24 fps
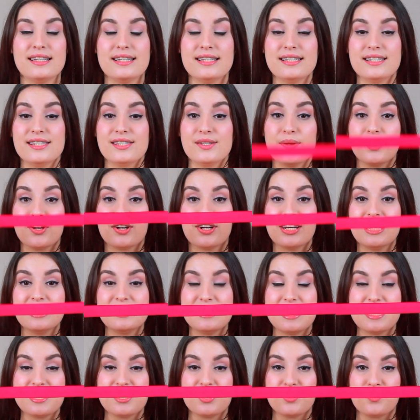So you're gonna
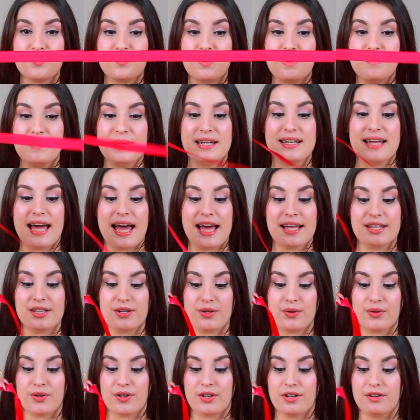take your ribbon and
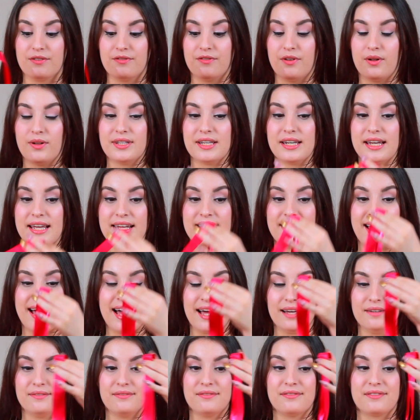you're gonna fold it in
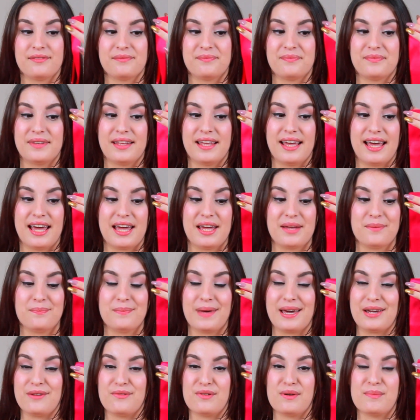half. And
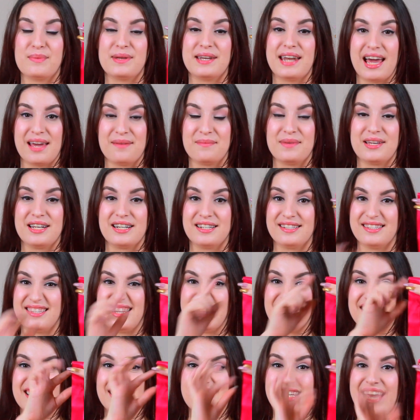by ribbon, I mean
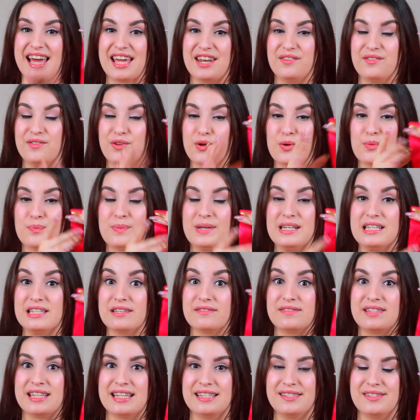this is kind of your piece
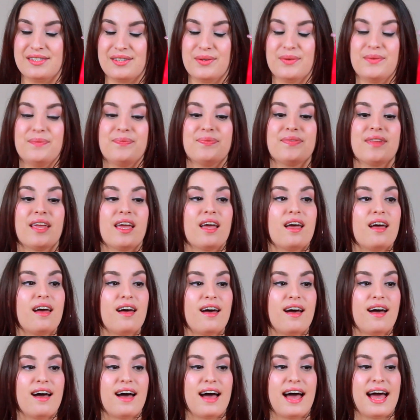of tinsel.
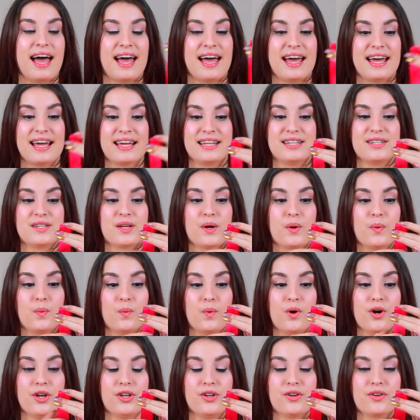And
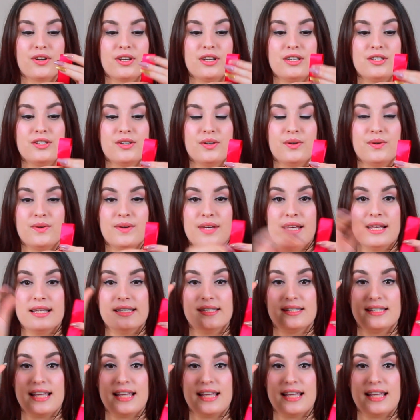what you're gonna do is